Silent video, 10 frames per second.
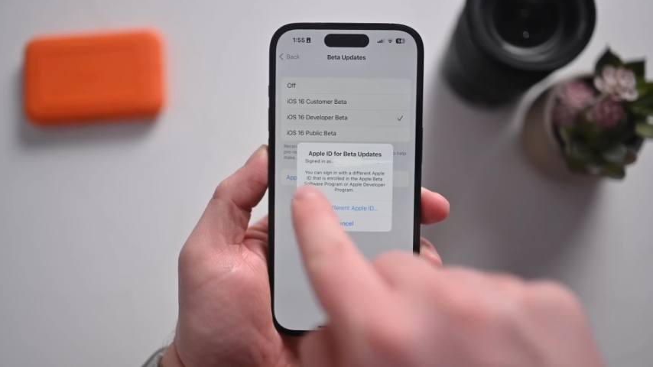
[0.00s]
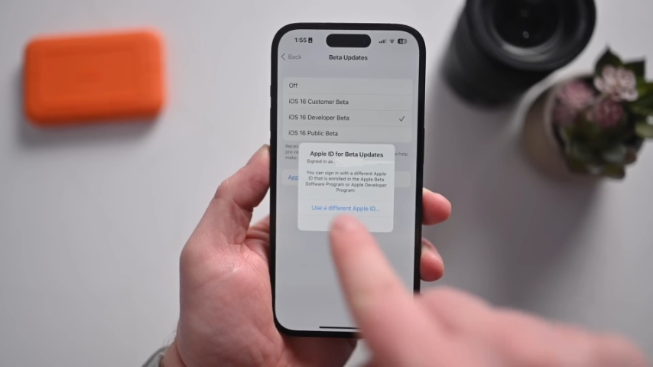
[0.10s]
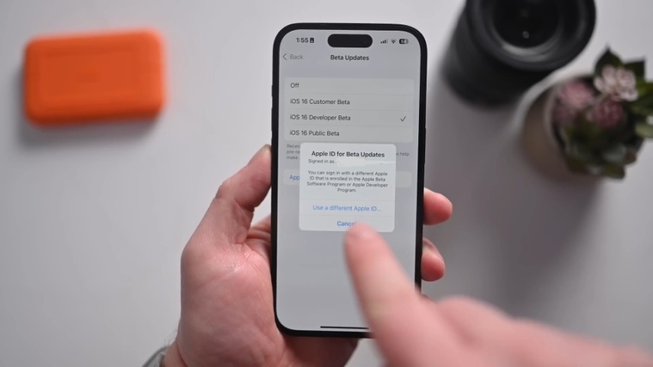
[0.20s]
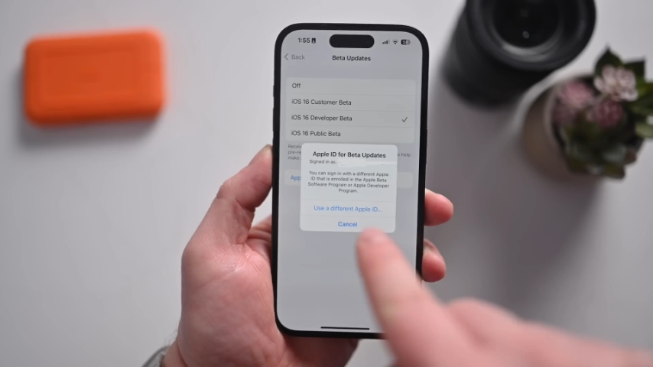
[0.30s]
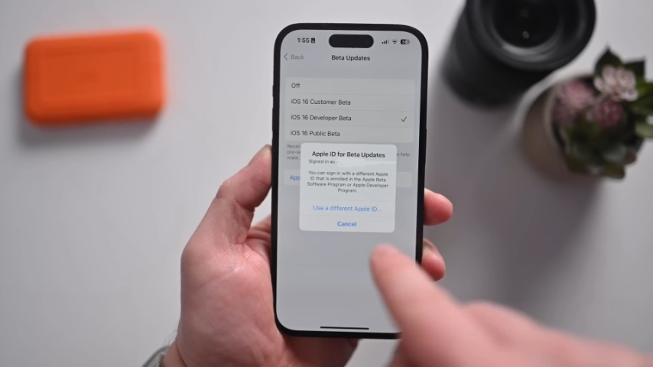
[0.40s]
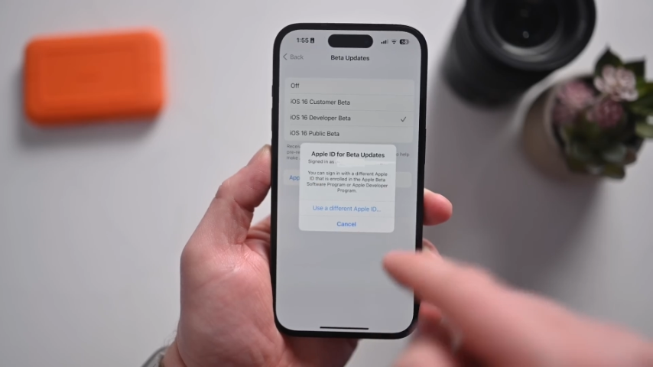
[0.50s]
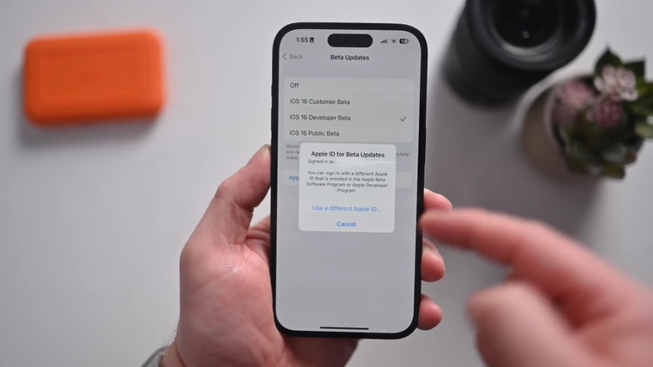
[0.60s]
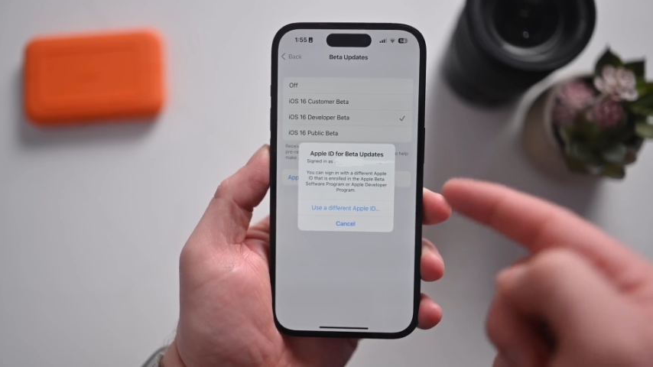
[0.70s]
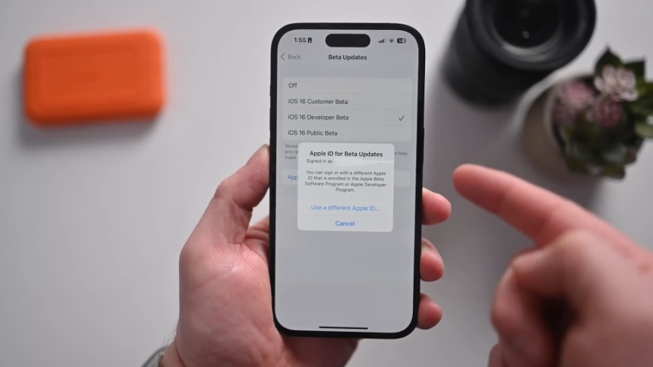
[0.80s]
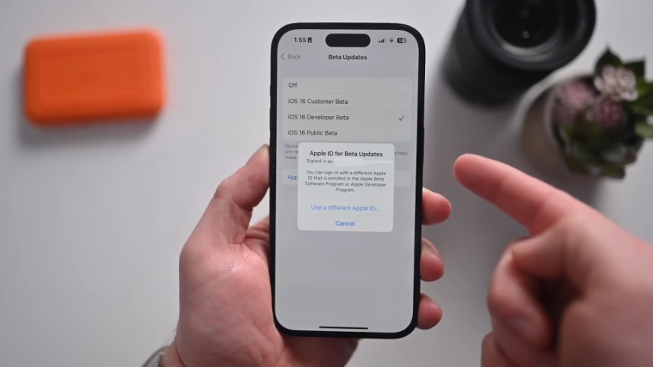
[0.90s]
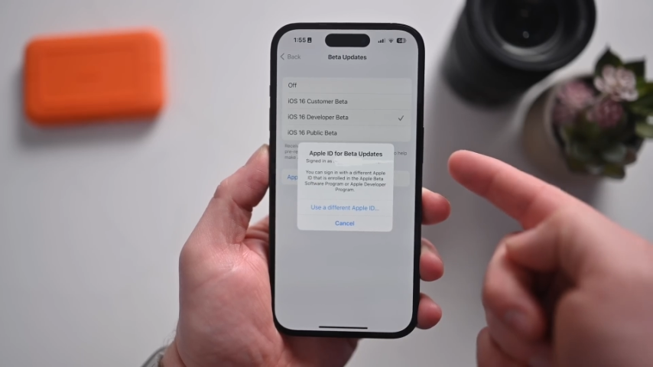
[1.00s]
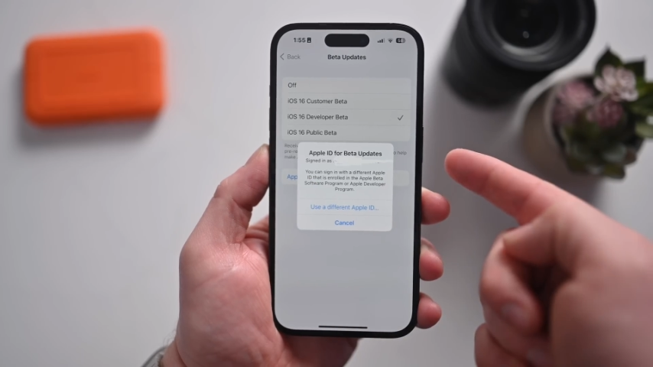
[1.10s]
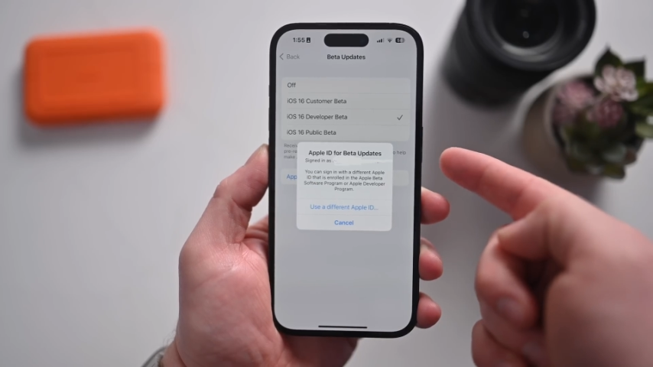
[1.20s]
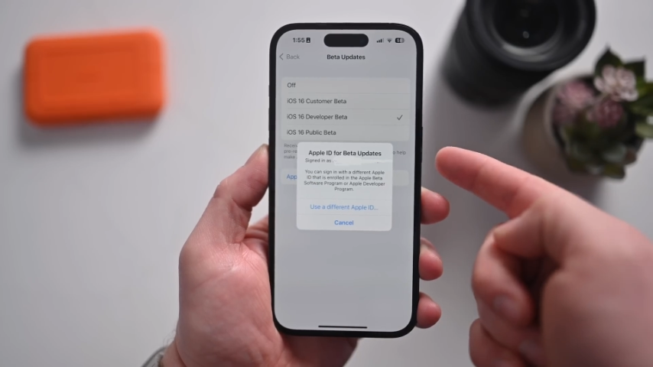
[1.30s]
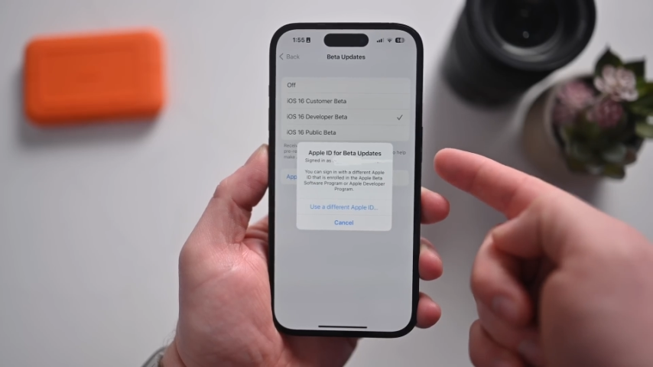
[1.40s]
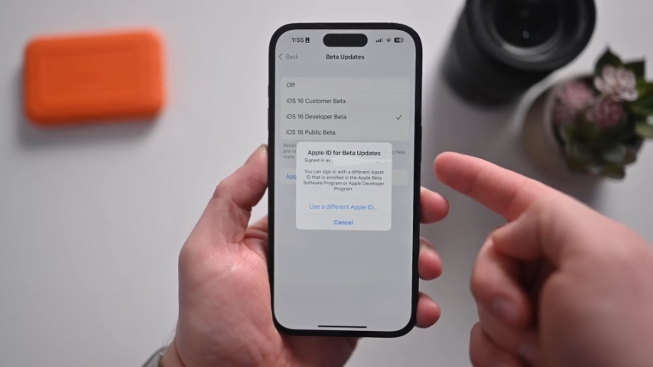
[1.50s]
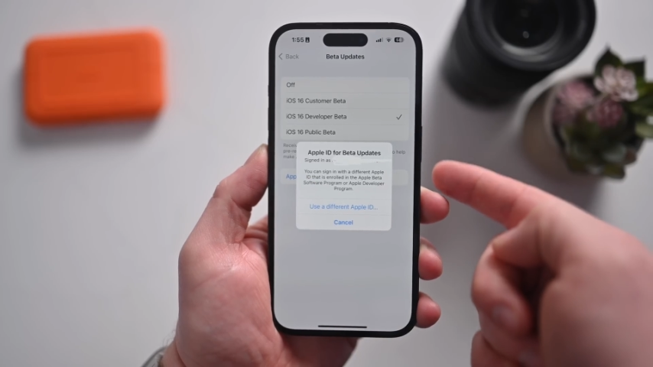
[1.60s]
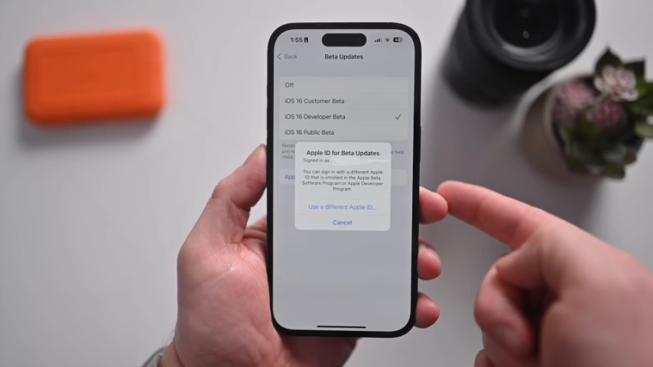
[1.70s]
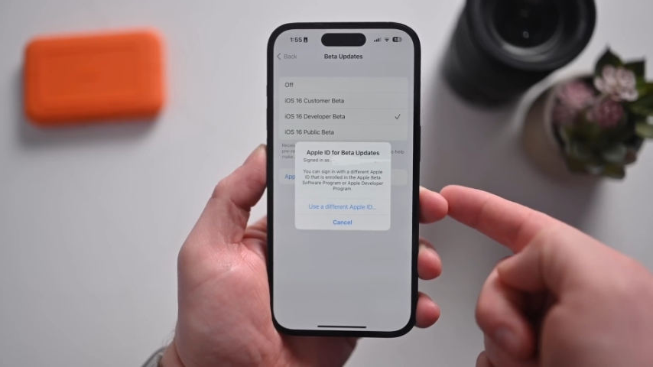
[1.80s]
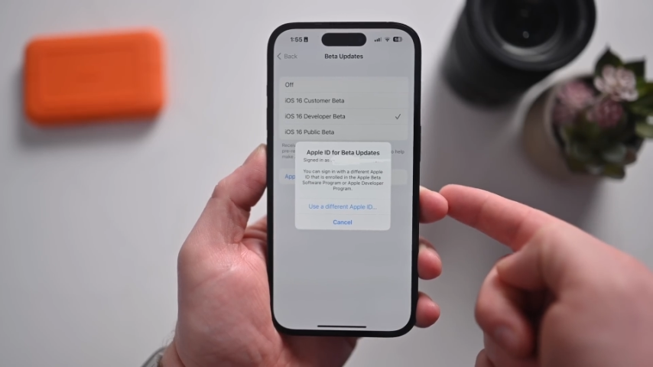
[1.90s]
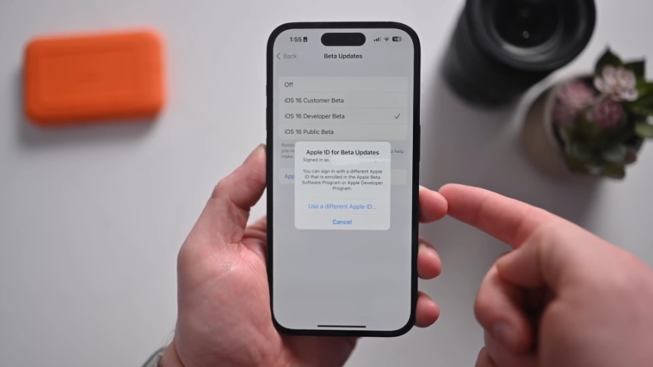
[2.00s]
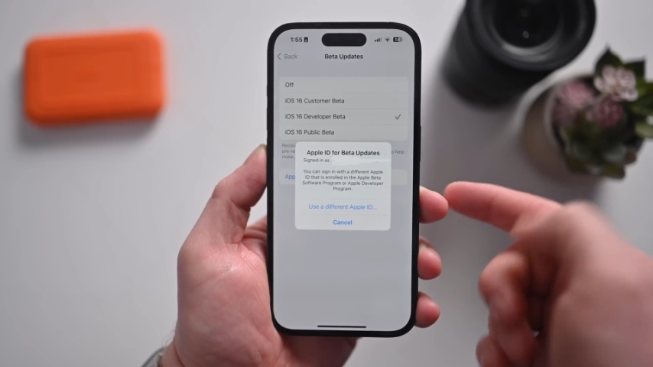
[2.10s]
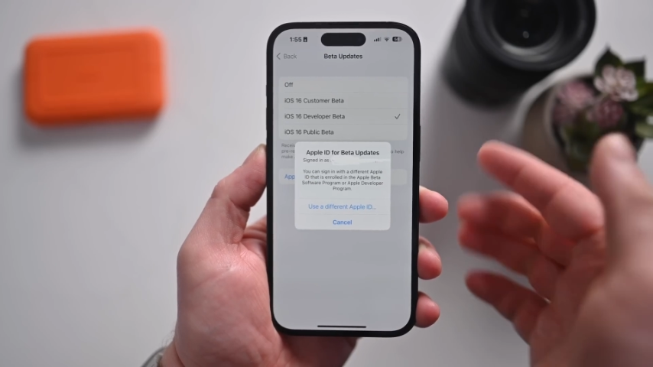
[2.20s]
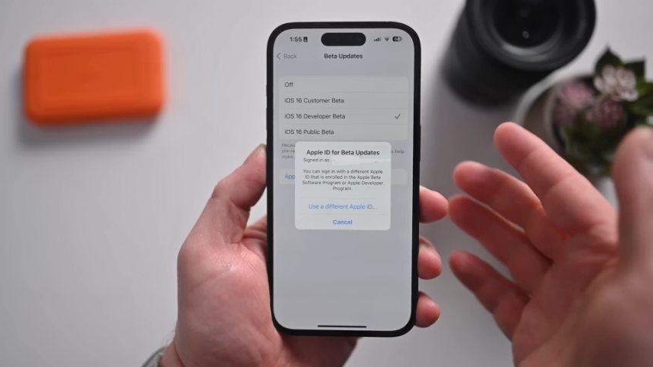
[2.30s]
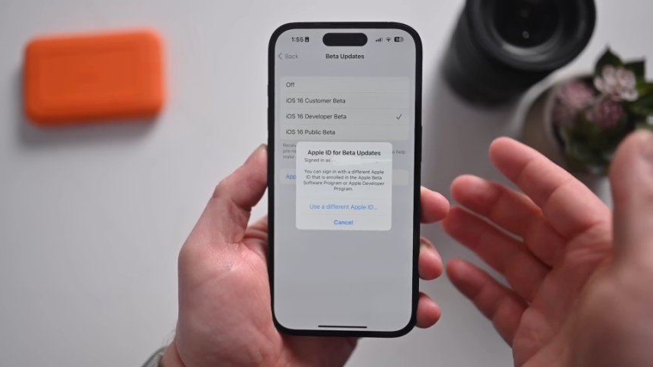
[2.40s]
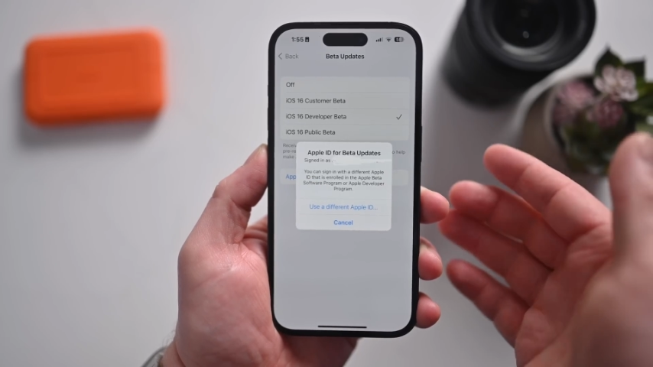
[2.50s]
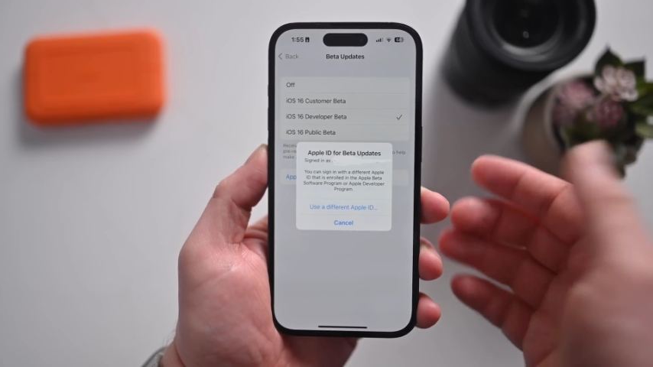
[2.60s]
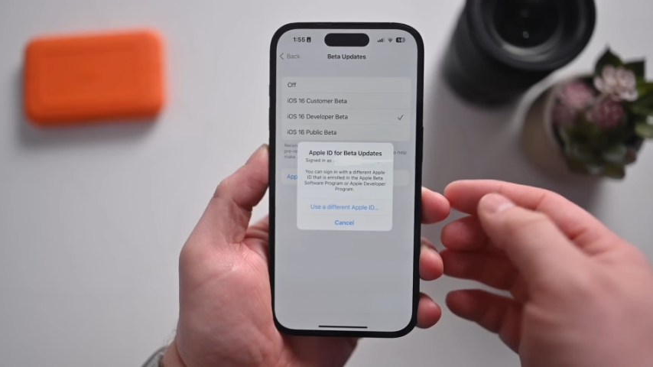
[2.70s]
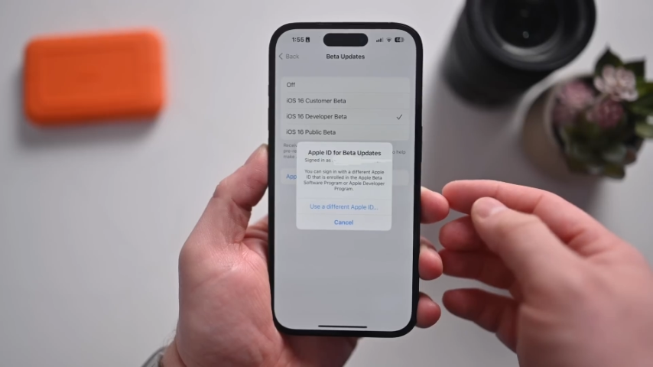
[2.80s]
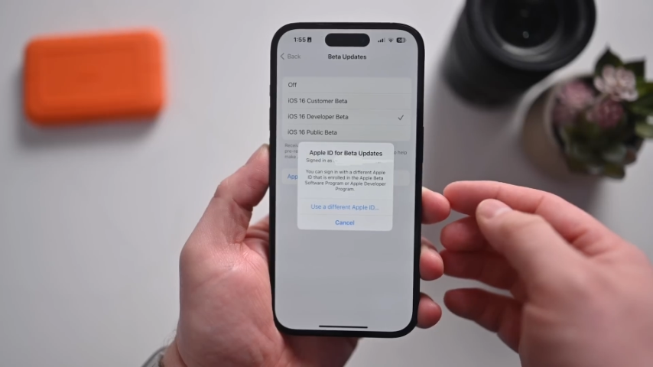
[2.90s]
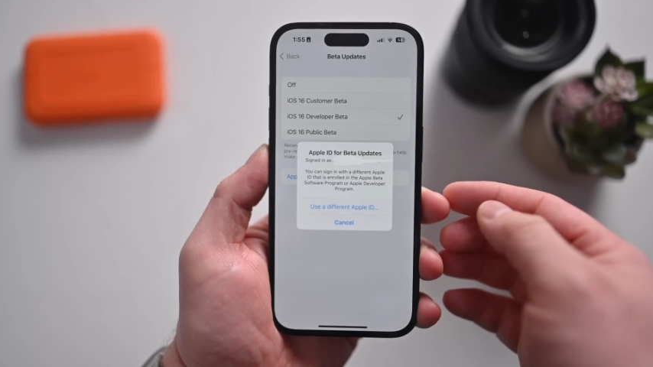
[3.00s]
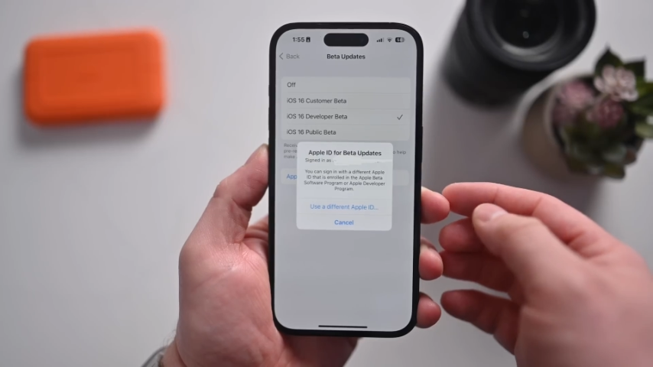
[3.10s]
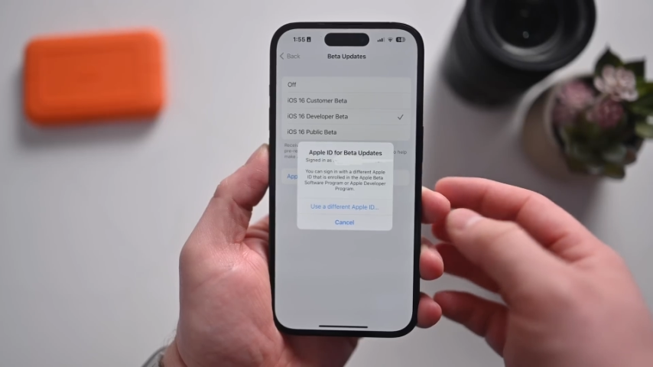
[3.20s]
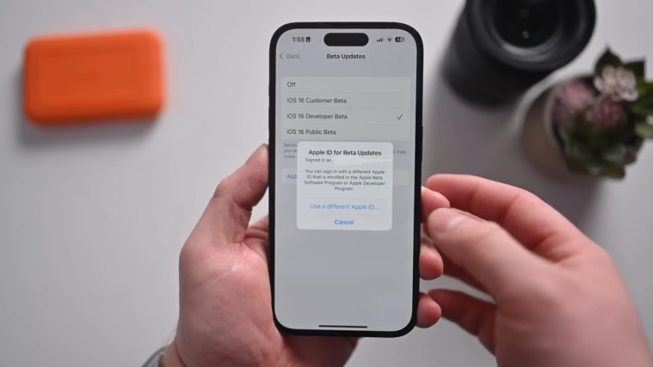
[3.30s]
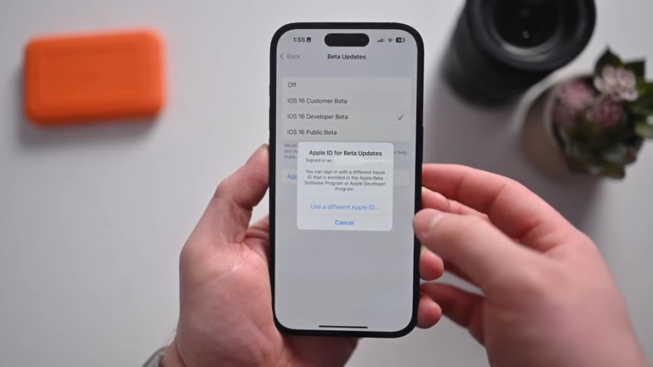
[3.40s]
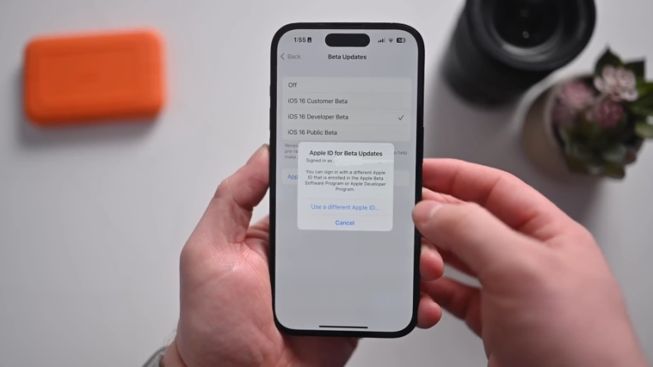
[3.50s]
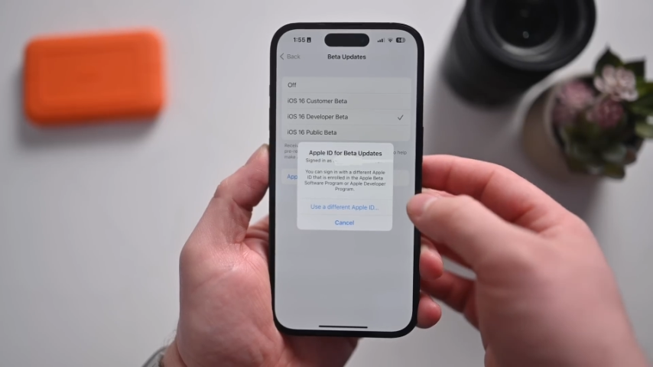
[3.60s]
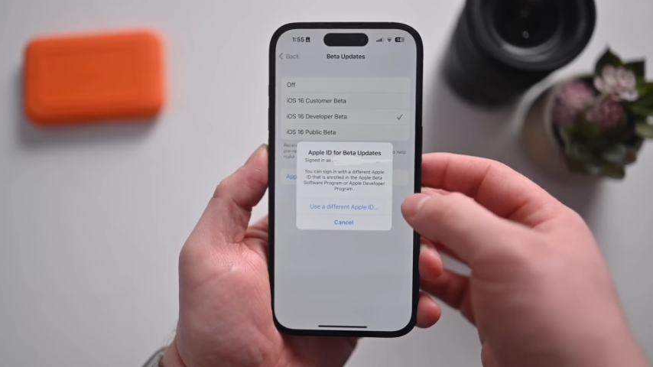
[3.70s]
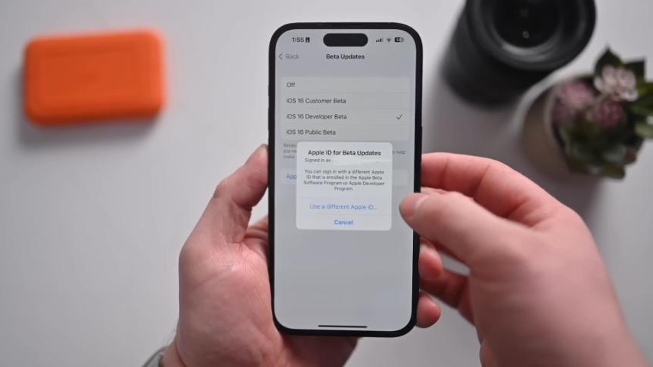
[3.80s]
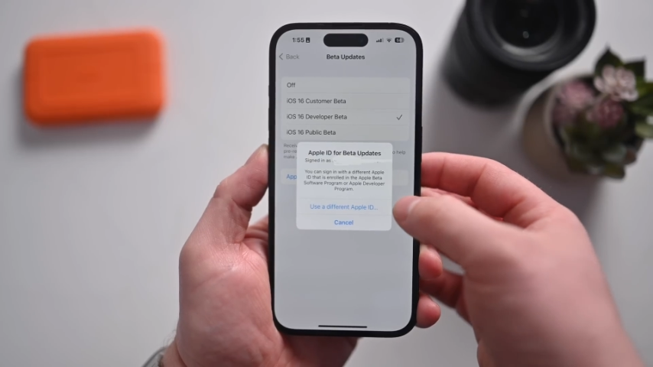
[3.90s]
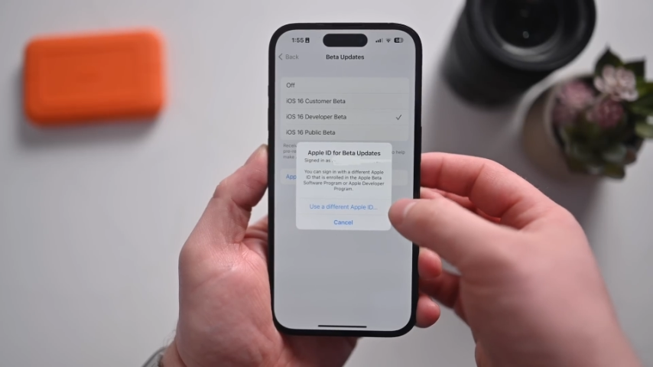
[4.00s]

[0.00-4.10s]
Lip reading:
No face is visible, so there are no lips to read.